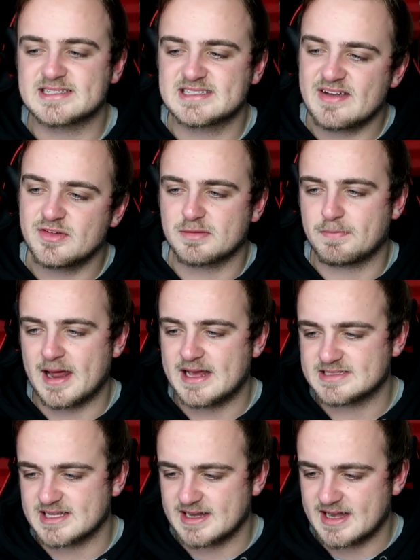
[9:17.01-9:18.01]
7th
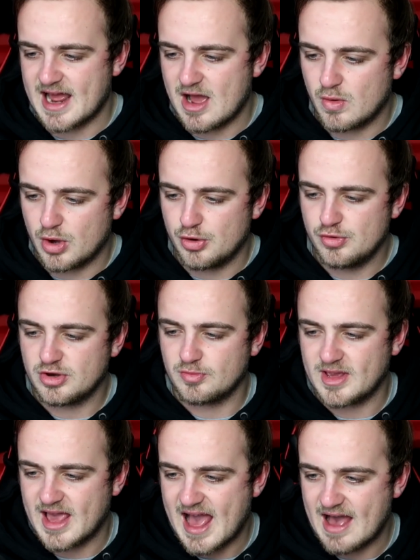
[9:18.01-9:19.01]
place now. Who
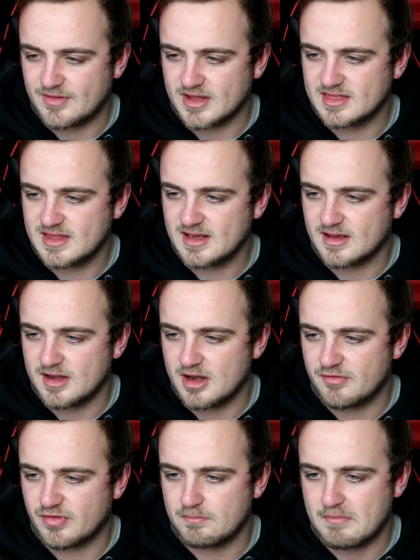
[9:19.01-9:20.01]
do we have? I think I
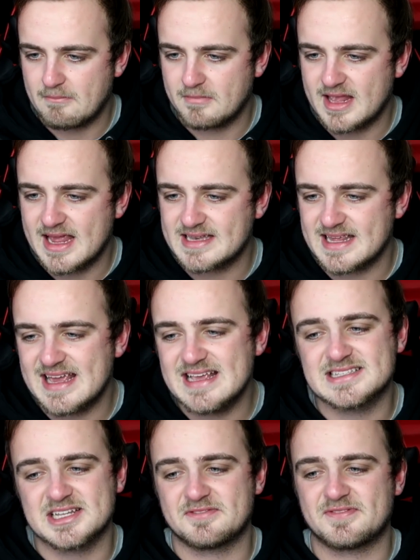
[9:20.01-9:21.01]
know from memory. It
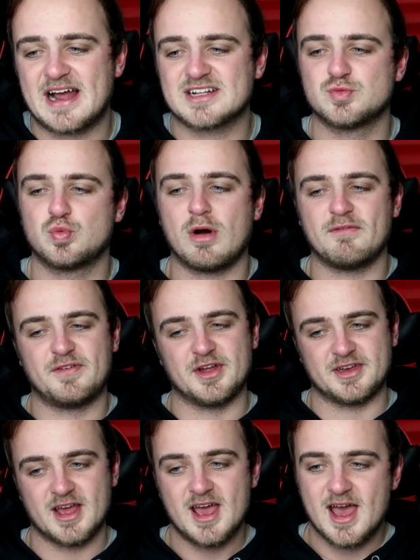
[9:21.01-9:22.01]
is, in fact,
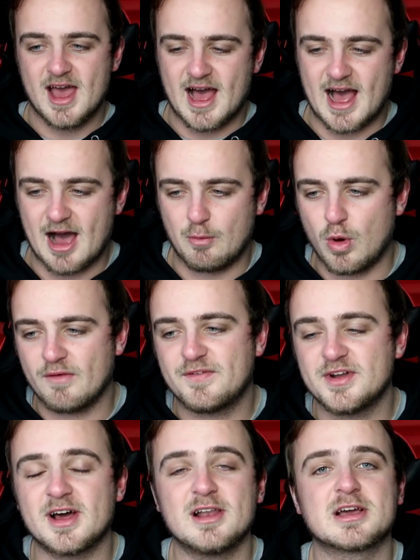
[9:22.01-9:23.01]
Watford.
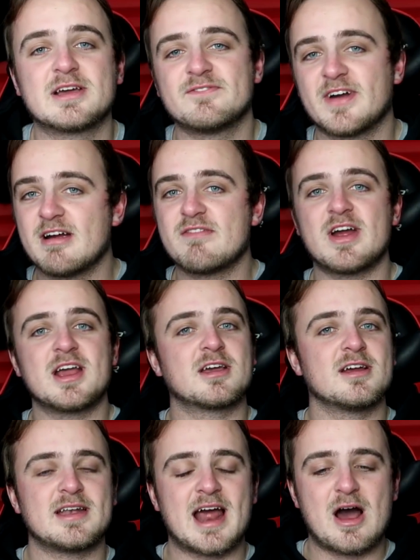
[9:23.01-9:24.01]
Watford are looking very, very
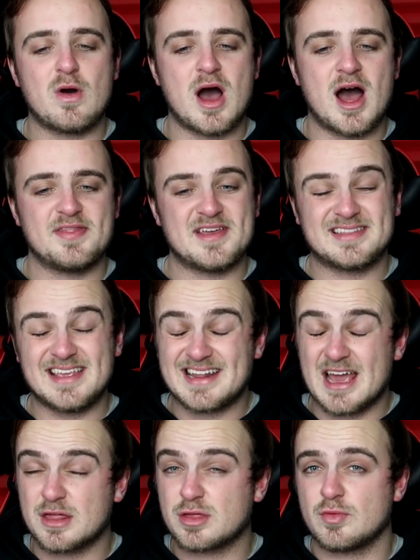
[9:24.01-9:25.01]
good now. They
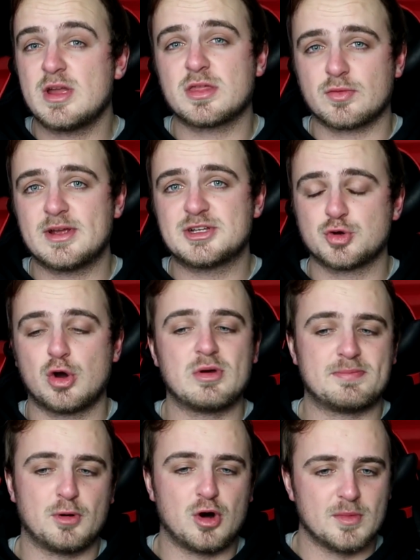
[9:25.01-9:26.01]
did get a 3-3 draw
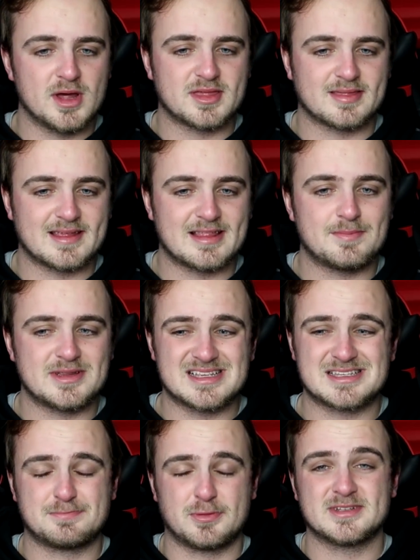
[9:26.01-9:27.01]
with Bournemouth. I think they'll be
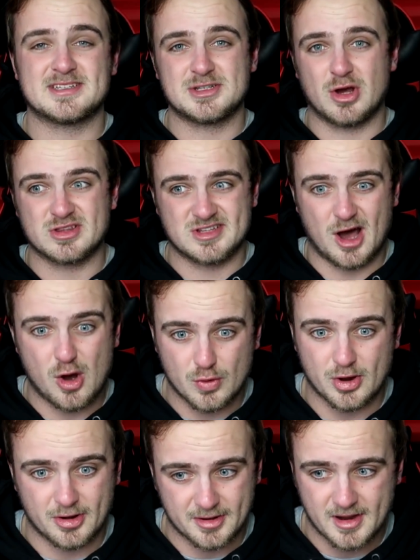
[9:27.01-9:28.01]
disappointed not to
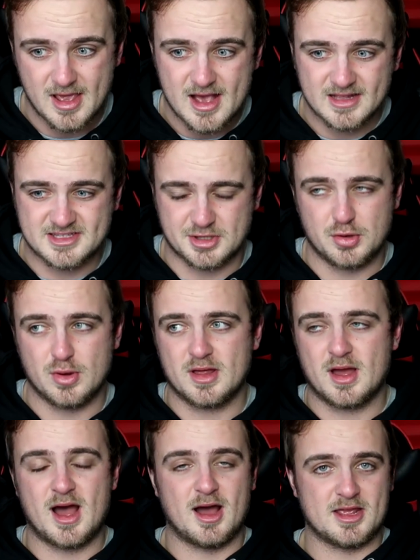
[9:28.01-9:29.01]
hold on to,
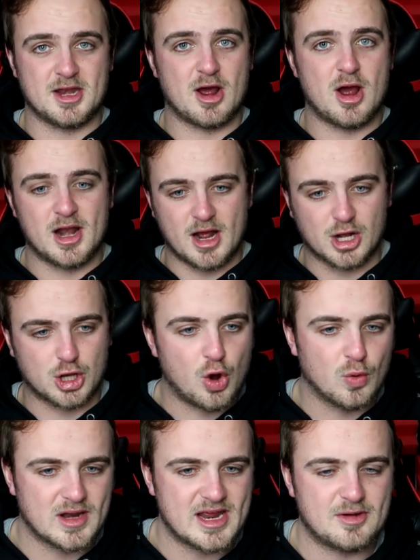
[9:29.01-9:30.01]
a
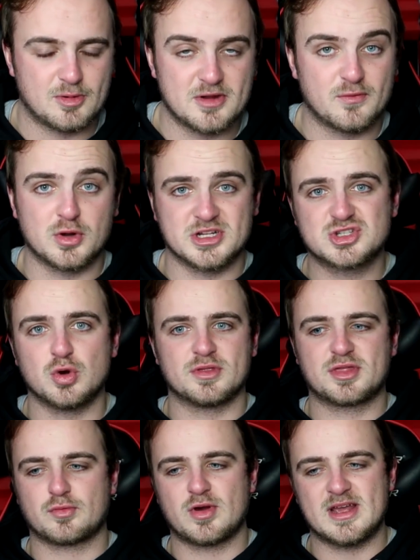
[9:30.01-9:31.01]
goal lead lead when you've already
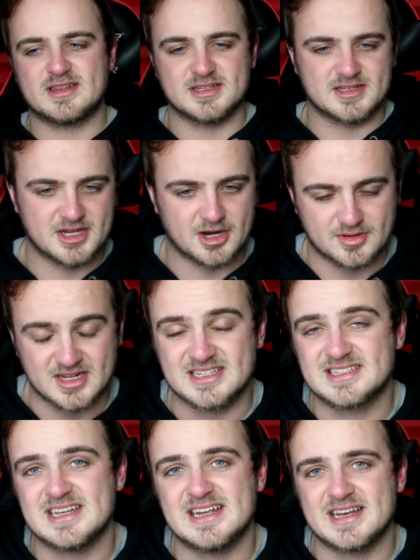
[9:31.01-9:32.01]
scored 3 to, you know,
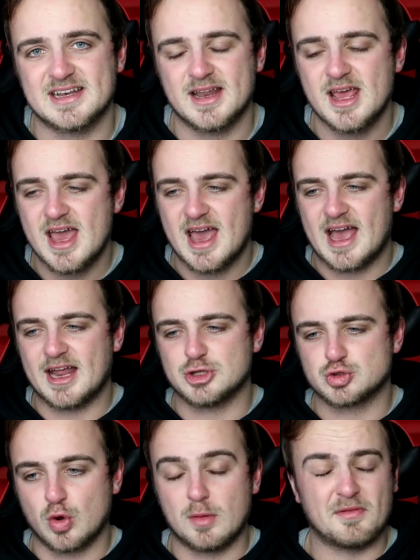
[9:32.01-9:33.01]
concede
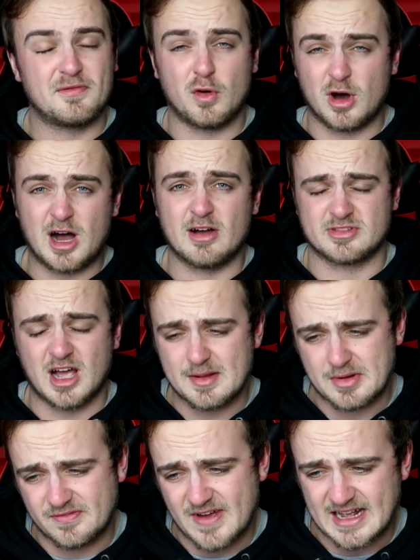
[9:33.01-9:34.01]
and draw before
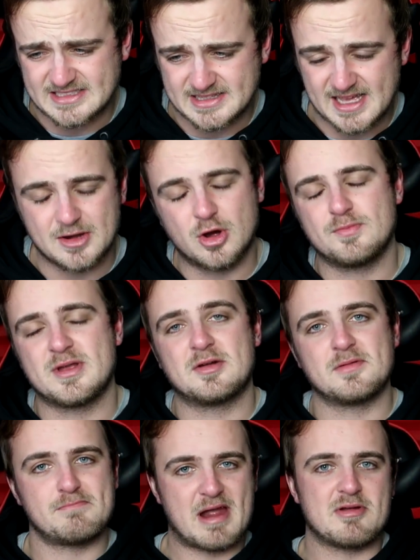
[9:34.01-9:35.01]
half-time, in fact, and then not be
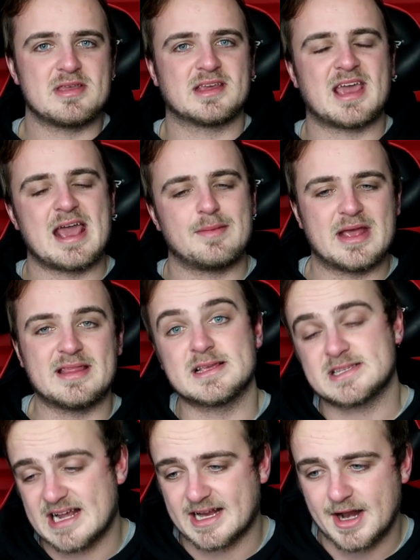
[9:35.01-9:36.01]
able to bury the game in
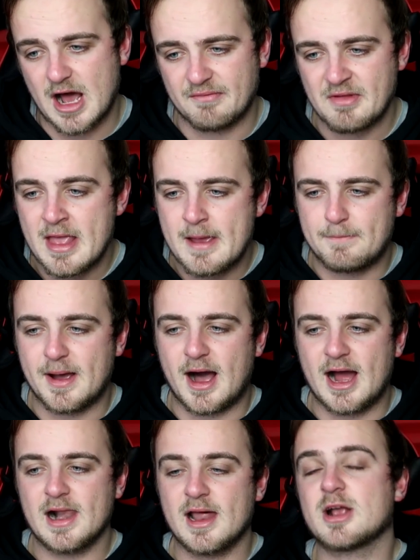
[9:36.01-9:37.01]
the second half.
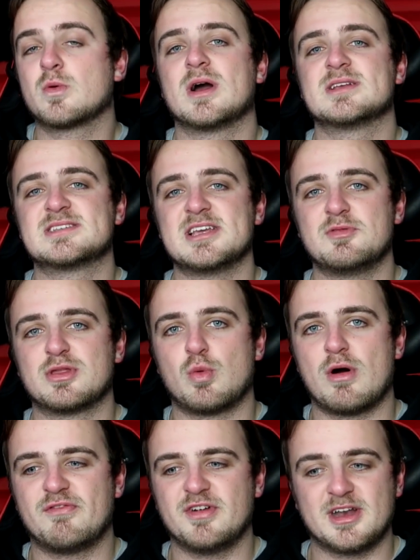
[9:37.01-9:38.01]
But I like what I see with
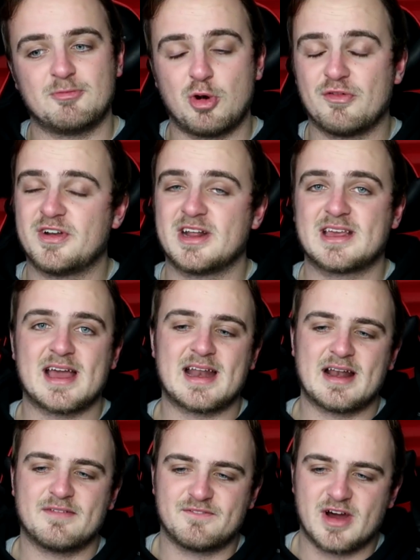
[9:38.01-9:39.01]
Watford, and Watford,
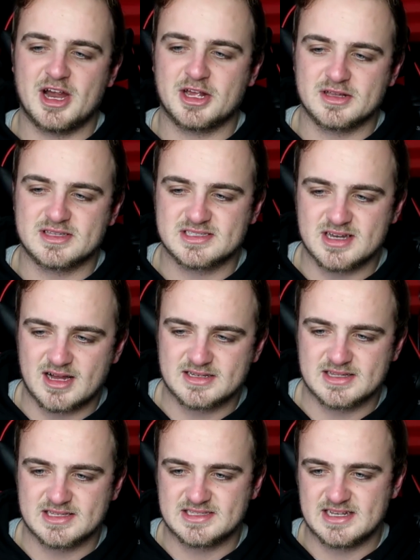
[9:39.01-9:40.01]
again, had a very good
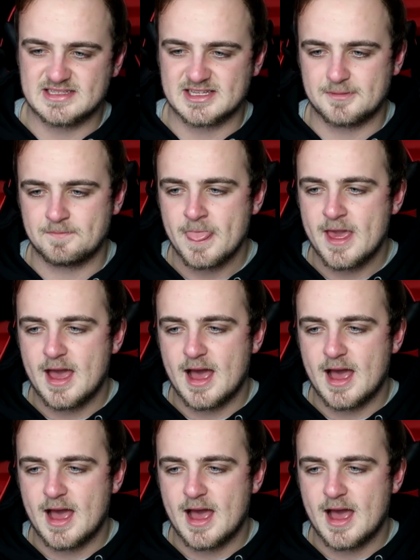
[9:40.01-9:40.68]
start to the season.